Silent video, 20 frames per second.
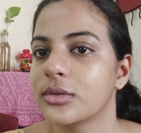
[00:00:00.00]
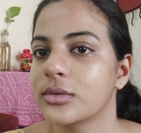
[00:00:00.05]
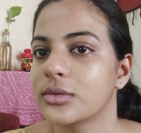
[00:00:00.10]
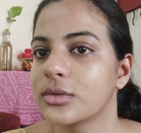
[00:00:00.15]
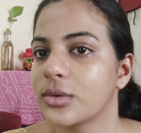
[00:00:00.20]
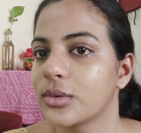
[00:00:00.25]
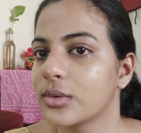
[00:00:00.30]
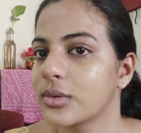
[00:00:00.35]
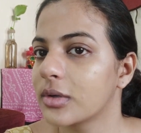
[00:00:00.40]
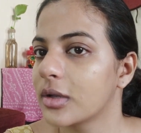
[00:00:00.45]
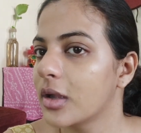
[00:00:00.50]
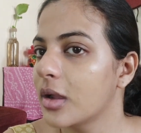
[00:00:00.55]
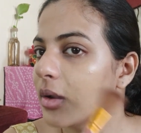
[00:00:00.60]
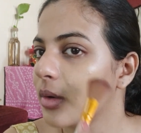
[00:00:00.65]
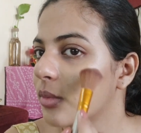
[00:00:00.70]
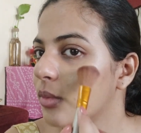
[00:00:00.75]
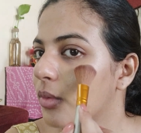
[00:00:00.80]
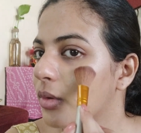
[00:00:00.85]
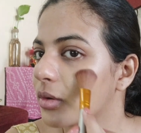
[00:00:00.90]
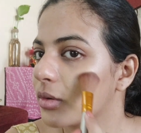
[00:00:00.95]
You don't
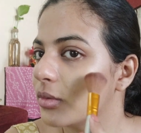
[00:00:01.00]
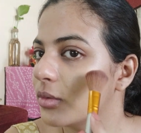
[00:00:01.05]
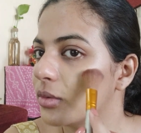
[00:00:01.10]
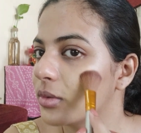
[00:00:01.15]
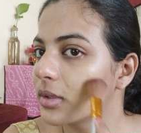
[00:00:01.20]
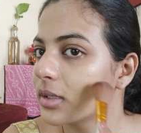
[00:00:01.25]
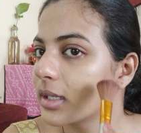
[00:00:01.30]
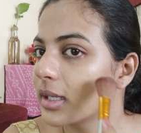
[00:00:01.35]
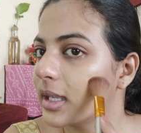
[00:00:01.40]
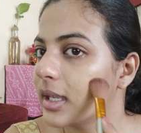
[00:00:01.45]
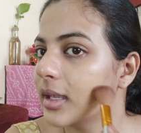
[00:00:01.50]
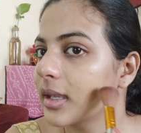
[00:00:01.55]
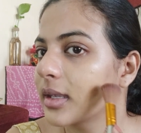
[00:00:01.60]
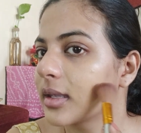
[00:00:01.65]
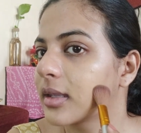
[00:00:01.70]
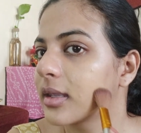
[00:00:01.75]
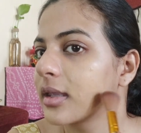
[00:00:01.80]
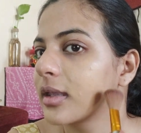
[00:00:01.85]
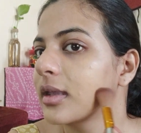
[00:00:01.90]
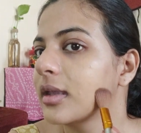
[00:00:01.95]
want to look
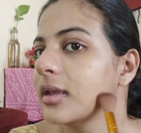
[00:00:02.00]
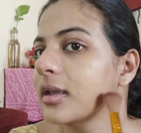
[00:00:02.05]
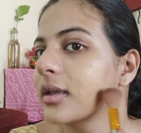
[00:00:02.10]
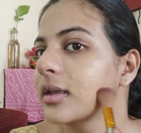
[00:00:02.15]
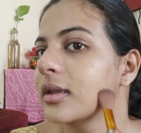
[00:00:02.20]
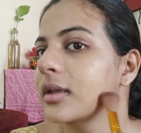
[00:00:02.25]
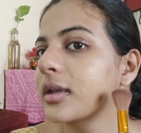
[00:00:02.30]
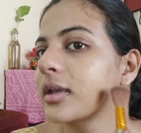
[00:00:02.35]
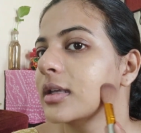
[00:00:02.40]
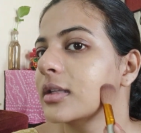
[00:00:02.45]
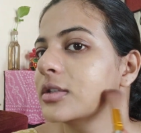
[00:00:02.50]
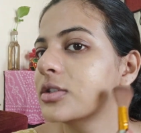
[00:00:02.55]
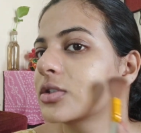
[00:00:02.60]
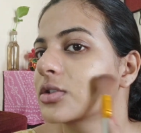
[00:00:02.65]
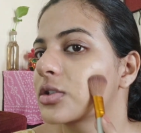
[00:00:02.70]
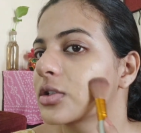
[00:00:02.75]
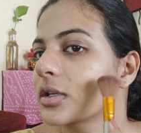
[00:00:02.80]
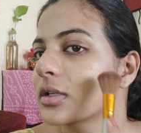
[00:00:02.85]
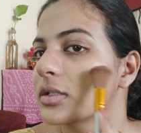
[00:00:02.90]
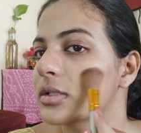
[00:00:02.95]
cakey.
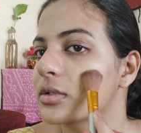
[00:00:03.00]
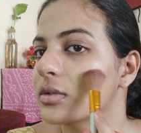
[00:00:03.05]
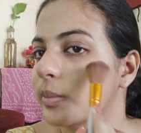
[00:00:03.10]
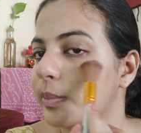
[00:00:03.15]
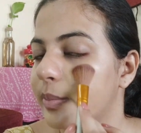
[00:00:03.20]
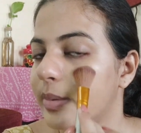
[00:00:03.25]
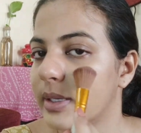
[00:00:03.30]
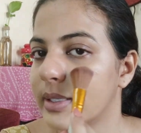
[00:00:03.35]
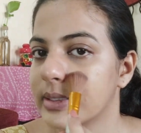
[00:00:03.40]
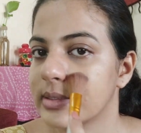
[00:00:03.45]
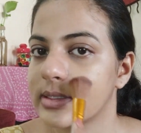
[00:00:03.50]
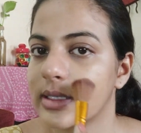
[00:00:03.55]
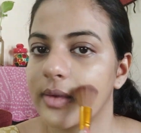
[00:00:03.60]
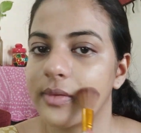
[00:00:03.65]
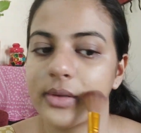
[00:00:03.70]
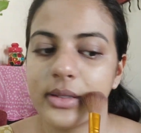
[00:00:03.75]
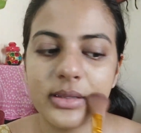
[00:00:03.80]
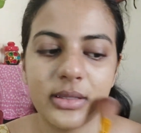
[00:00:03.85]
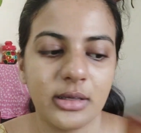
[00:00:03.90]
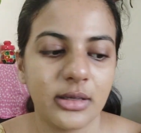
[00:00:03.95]
It's just to place
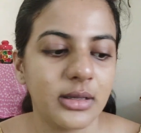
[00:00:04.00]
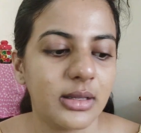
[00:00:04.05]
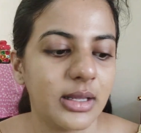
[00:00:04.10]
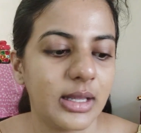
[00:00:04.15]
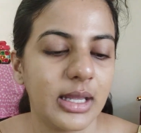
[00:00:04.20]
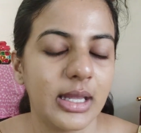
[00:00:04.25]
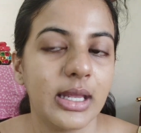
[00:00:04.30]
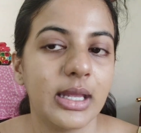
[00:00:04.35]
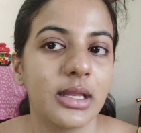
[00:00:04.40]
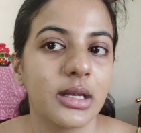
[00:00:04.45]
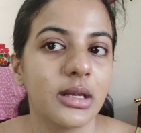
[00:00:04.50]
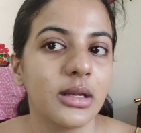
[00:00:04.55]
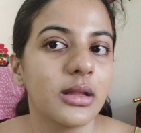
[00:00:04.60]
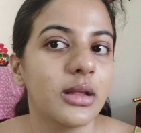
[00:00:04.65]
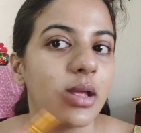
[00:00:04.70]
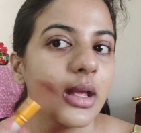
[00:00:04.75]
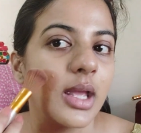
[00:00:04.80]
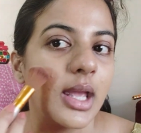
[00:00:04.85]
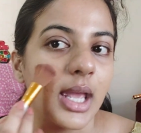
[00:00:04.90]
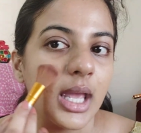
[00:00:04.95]
everything
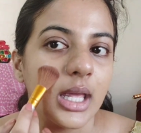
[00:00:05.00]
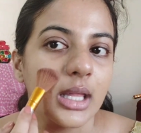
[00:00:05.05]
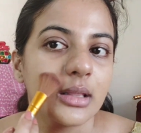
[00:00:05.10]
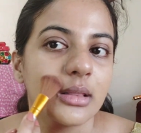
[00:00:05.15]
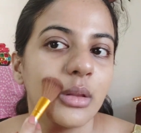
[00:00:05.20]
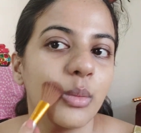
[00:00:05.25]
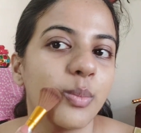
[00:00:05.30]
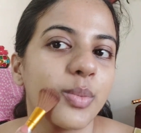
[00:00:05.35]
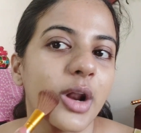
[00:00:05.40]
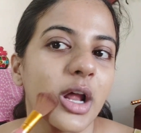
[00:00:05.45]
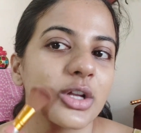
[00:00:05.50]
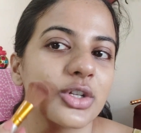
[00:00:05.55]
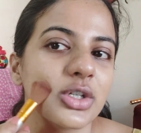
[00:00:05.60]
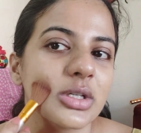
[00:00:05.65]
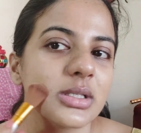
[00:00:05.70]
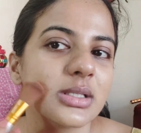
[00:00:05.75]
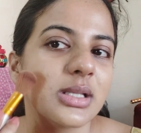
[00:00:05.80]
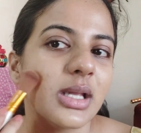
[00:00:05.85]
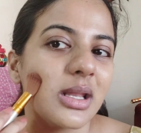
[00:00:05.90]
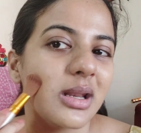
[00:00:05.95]
in. The
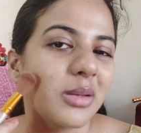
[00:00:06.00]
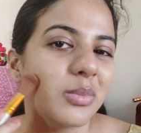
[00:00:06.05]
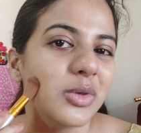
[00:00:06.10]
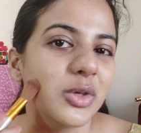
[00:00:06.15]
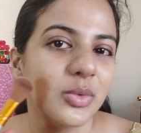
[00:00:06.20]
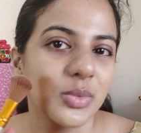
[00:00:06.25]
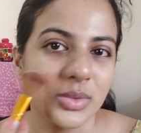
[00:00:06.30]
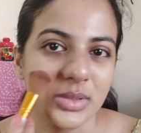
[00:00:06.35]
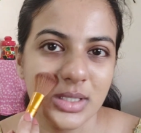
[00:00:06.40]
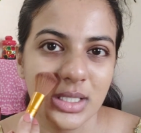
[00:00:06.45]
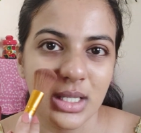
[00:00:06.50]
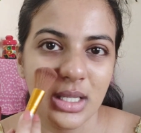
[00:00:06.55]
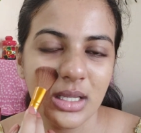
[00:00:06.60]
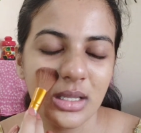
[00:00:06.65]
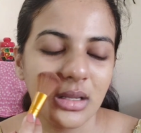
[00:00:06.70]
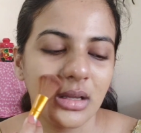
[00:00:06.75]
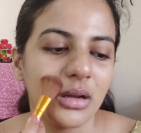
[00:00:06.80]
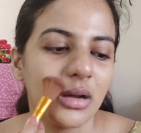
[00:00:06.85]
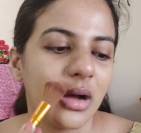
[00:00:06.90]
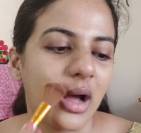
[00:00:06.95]
brushes that I'm
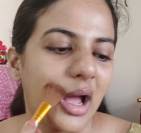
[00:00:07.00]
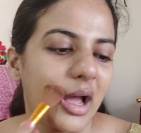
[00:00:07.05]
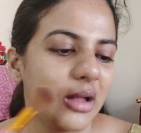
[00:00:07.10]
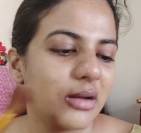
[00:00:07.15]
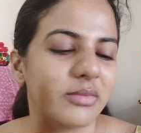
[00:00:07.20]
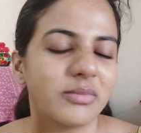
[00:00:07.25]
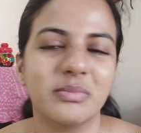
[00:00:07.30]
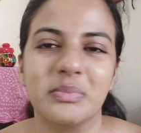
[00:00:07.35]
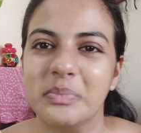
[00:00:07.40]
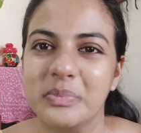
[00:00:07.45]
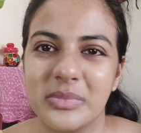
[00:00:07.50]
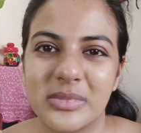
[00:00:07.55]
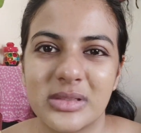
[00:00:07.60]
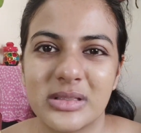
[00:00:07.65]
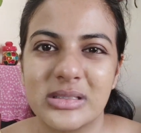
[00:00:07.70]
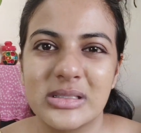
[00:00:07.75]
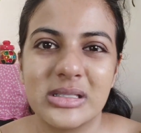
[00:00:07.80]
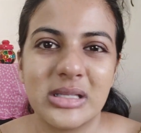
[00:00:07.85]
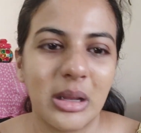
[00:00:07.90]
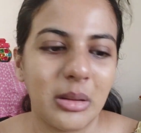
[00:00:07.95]
using are
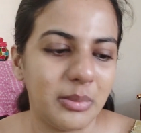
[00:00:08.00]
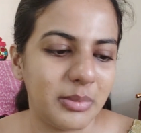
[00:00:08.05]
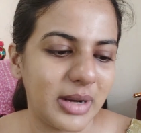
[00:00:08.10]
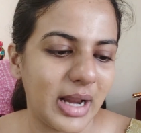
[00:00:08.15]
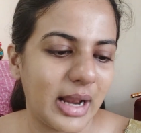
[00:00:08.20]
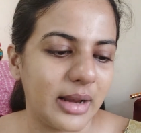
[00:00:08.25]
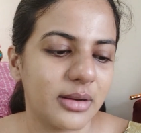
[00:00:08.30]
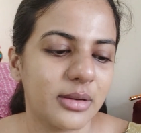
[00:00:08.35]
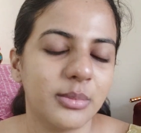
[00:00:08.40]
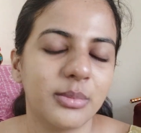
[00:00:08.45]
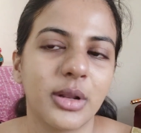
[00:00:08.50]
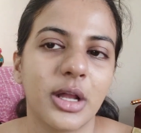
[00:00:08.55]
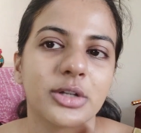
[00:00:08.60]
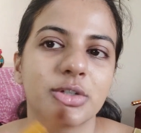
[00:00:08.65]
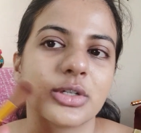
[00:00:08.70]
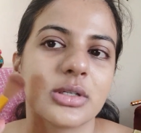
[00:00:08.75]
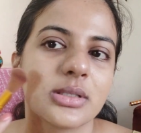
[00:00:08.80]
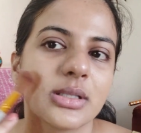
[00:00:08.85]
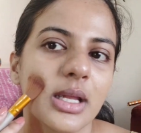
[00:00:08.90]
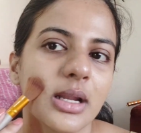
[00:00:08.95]
some random
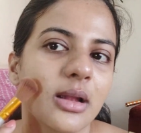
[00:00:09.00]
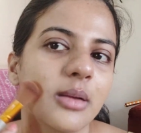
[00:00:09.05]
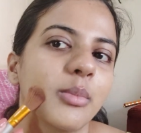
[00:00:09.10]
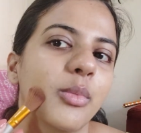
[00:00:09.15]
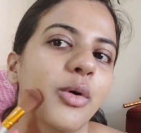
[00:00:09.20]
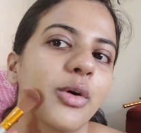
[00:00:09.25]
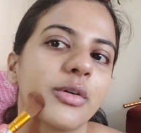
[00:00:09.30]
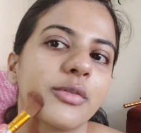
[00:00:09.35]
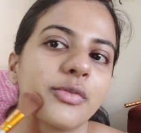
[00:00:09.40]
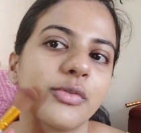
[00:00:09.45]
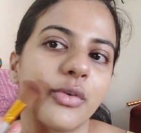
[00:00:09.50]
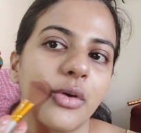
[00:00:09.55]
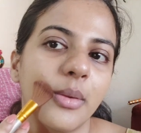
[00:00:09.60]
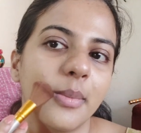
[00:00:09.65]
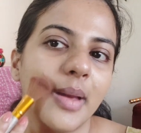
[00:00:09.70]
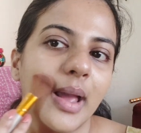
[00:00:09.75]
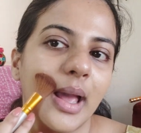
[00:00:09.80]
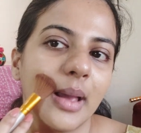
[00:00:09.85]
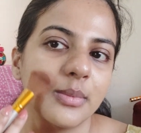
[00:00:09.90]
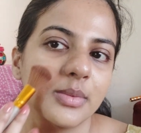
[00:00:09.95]
brushes that I bought
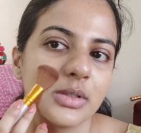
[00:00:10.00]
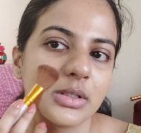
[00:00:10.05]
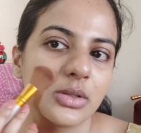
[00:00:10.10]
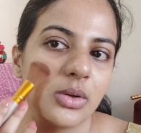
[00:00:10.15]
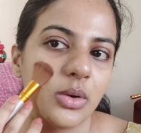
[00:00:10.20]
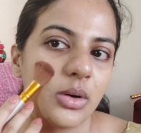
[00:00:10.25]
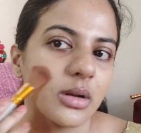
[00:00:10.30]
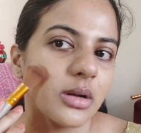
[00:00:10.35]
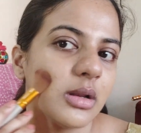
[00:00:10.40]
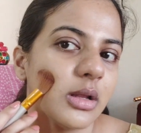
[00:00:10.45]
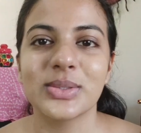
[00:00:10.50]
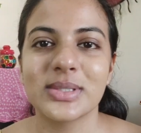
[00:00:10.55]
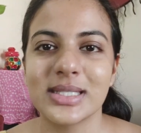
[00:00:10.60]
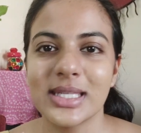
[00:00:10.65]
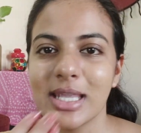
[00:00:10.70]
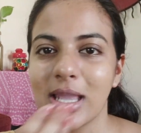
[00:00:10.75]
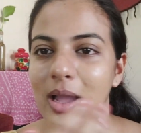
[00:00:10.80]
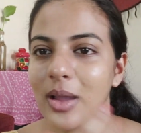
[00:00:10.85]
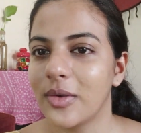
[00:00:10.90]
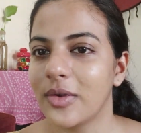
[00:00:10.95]
from Amazon. You
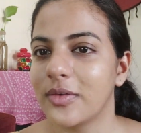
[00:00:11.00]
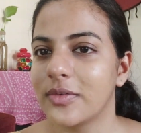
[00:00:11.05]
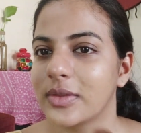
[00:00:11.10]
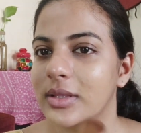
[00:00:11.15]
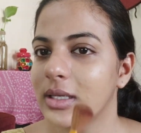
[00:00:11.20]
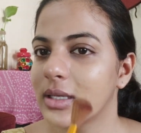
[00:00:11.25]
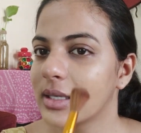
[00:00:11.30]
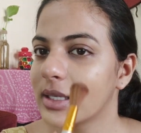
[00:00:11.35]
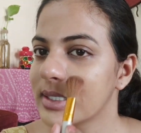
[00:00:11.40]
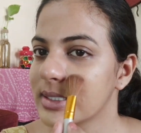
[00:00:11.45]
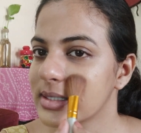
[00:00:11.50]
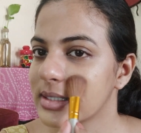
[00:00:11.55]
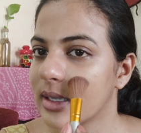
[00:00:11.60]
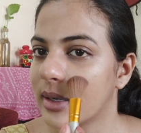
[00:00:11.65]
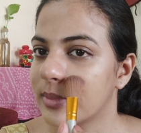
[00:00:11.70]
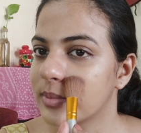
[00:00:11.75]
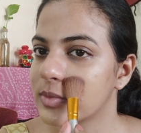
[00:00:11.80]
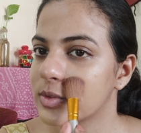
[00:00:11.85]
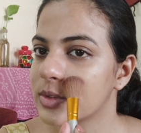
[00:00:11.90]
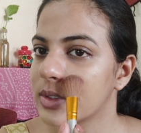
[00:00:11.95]
see how everything has
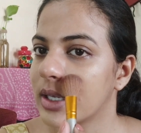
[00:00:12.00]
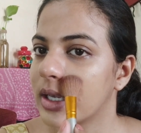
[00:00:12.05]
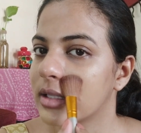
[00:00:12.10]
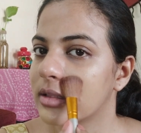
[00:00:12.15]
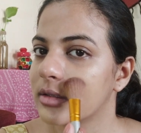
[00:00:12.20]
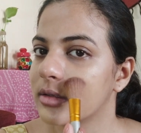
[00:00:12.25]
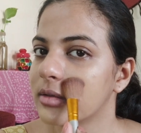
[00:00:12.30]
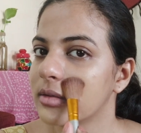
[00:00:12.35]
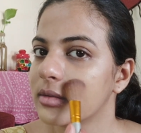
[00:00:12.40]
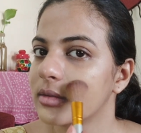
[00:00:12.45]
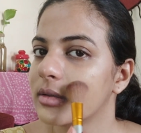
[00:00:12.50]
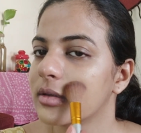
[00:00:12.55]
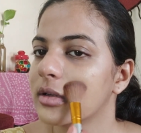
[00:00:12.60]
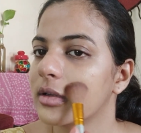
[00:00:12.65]
come together?